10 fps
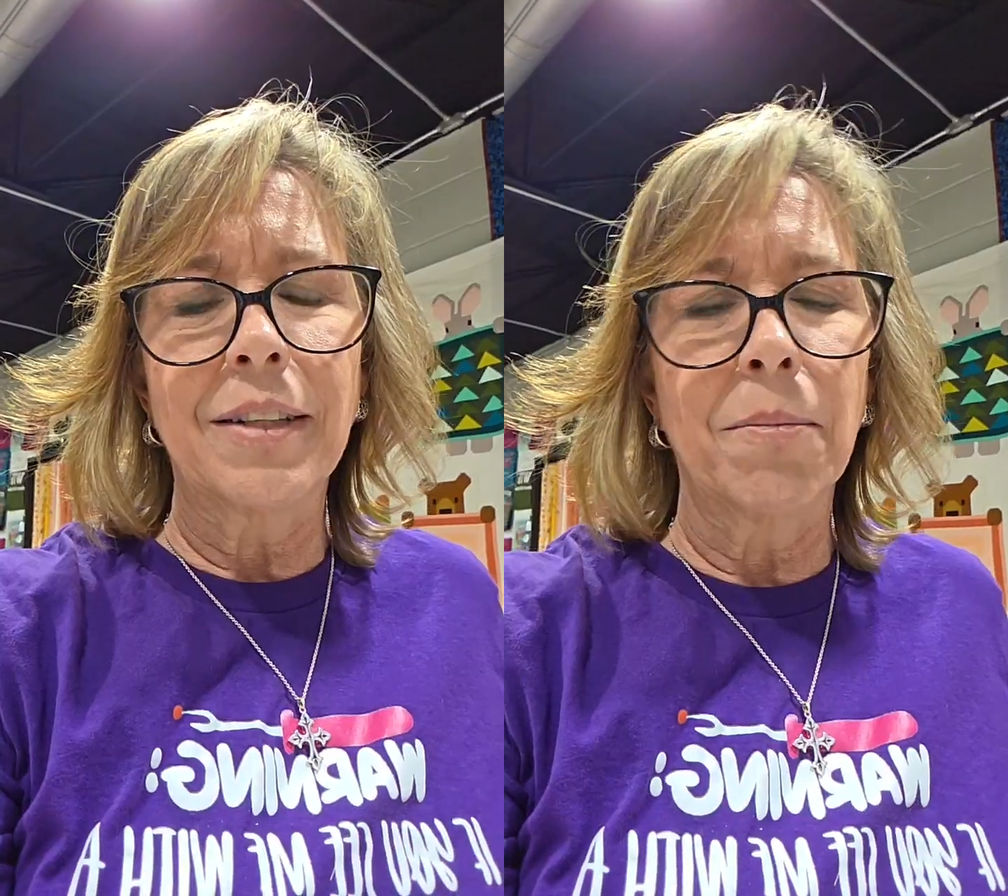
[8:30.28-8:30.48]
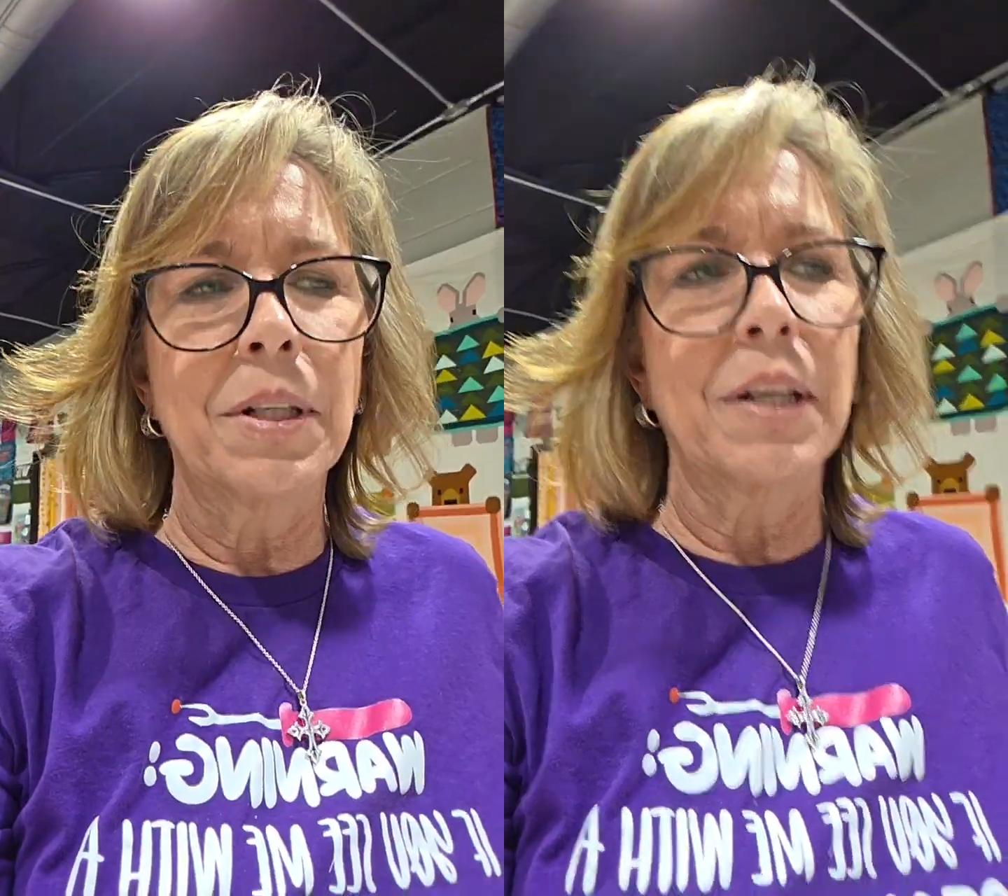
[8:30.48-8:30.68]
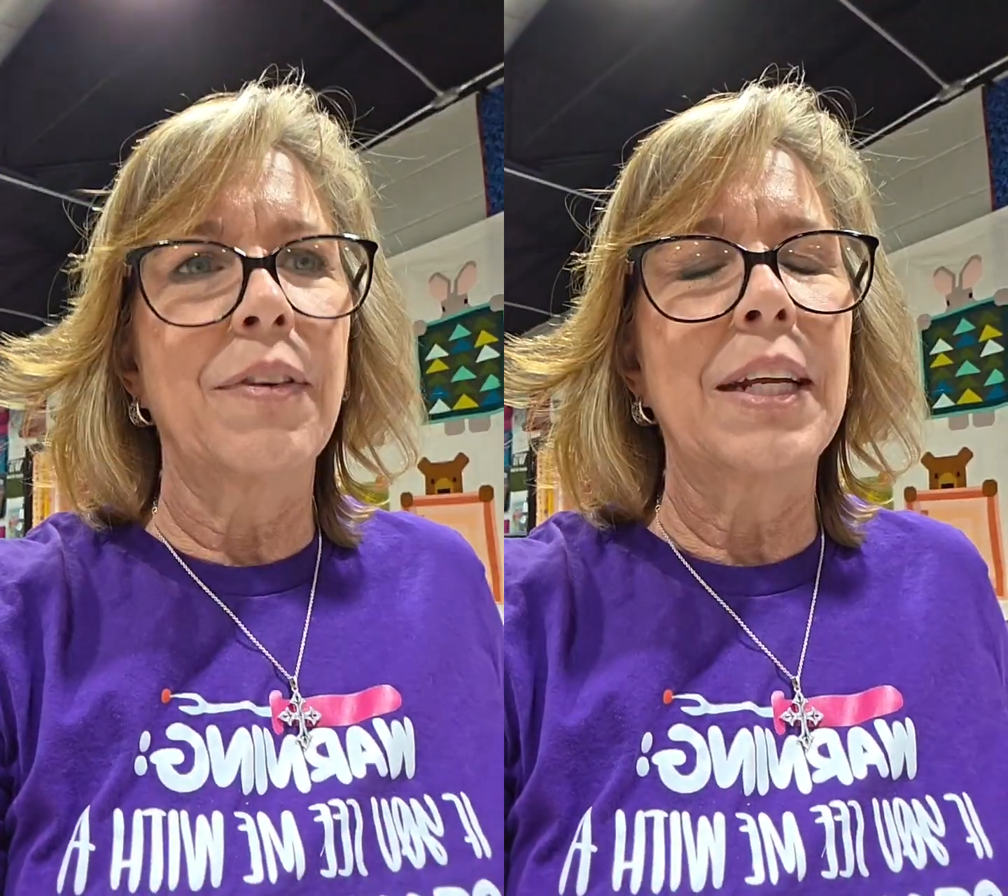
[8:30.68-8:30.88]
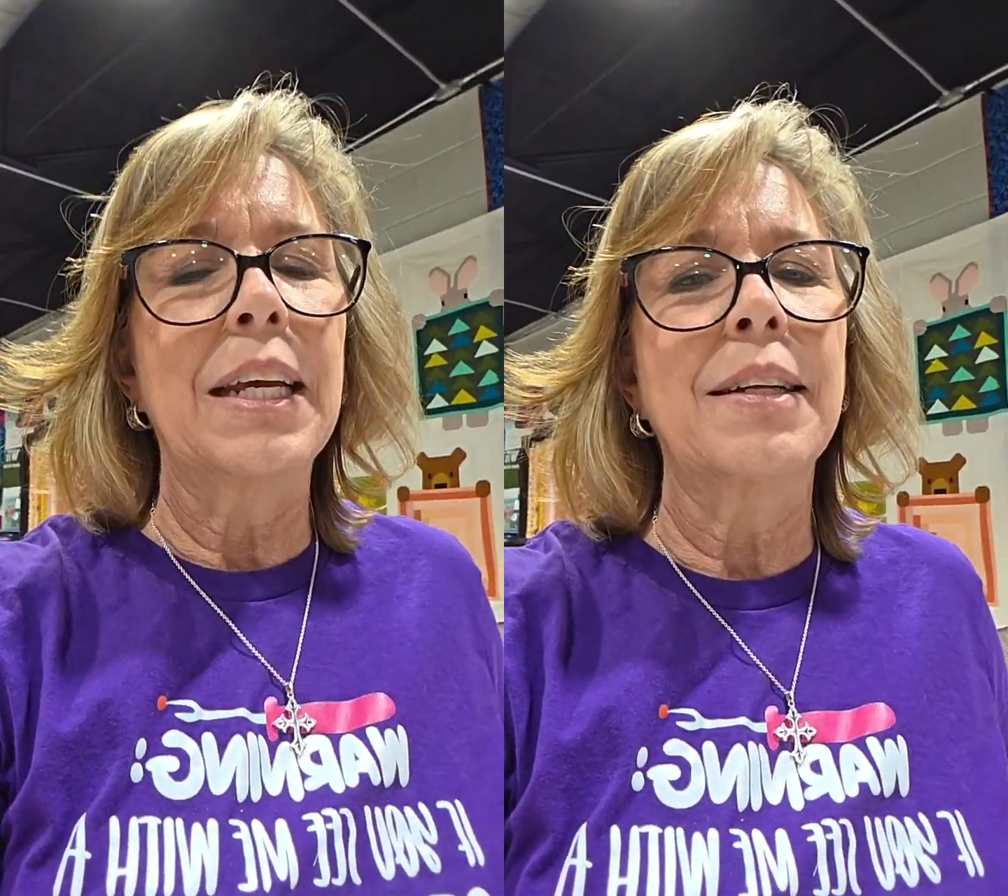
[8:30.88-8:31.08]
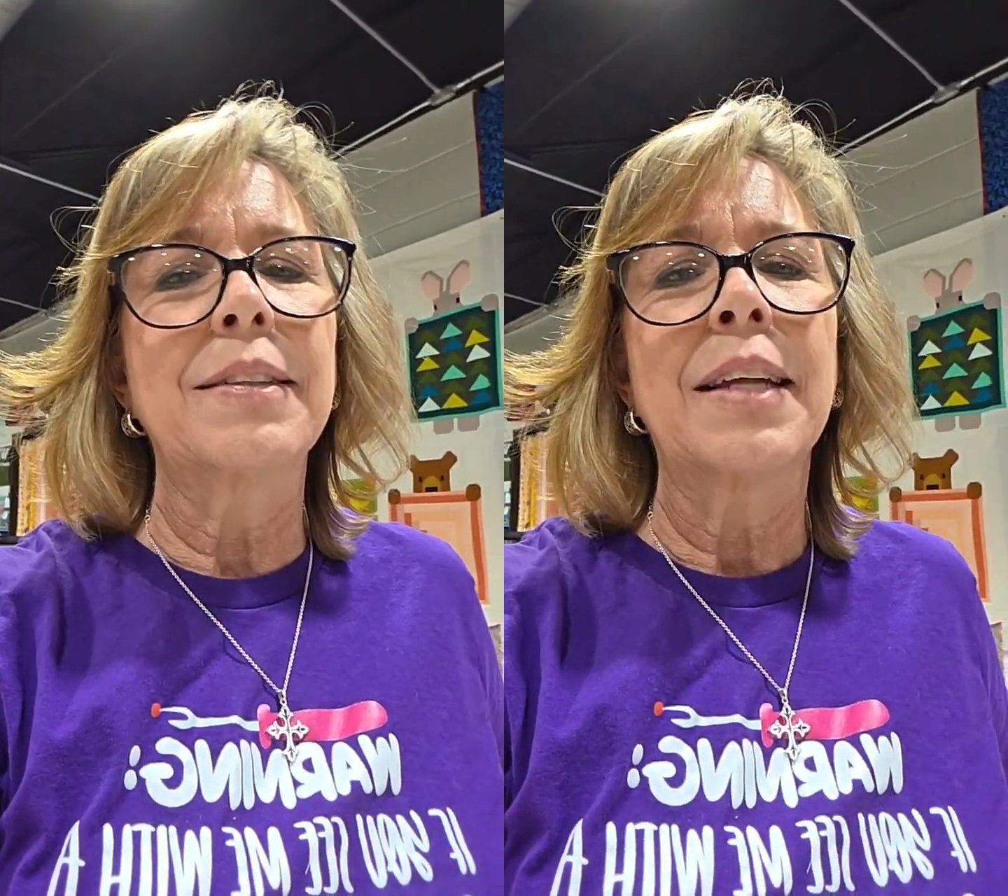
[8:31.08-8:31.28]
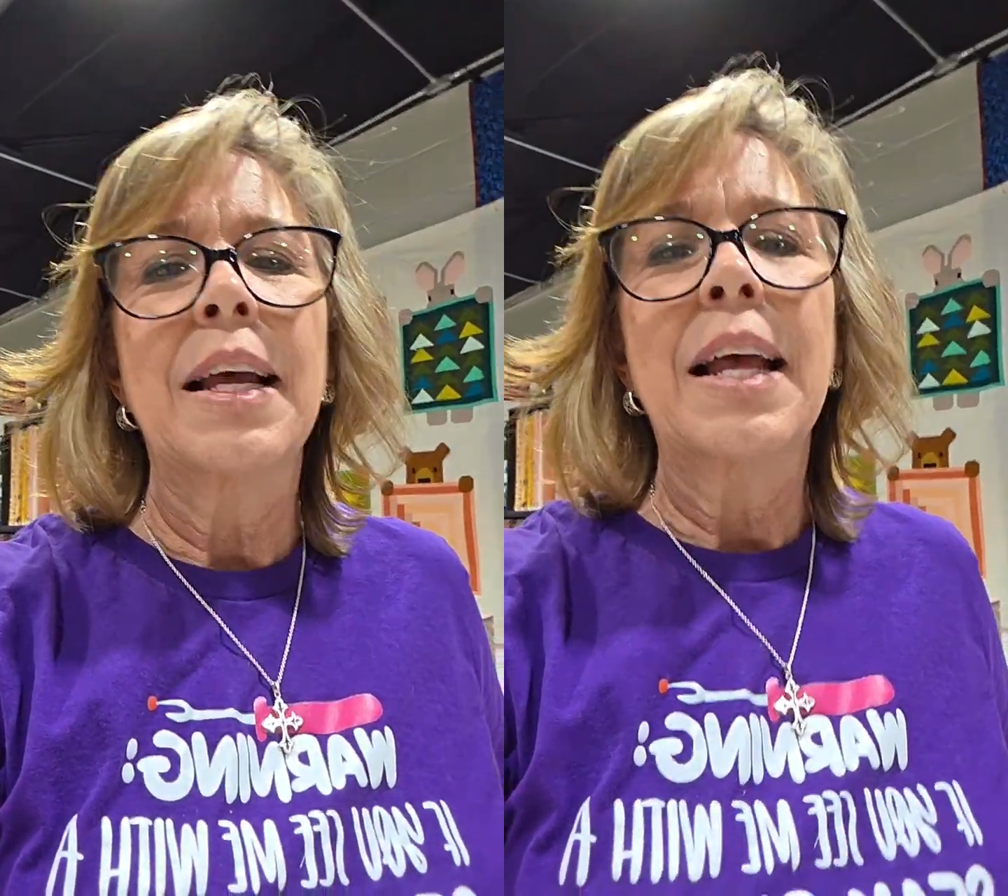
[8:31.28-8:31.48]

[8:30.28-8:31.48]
I believe it is.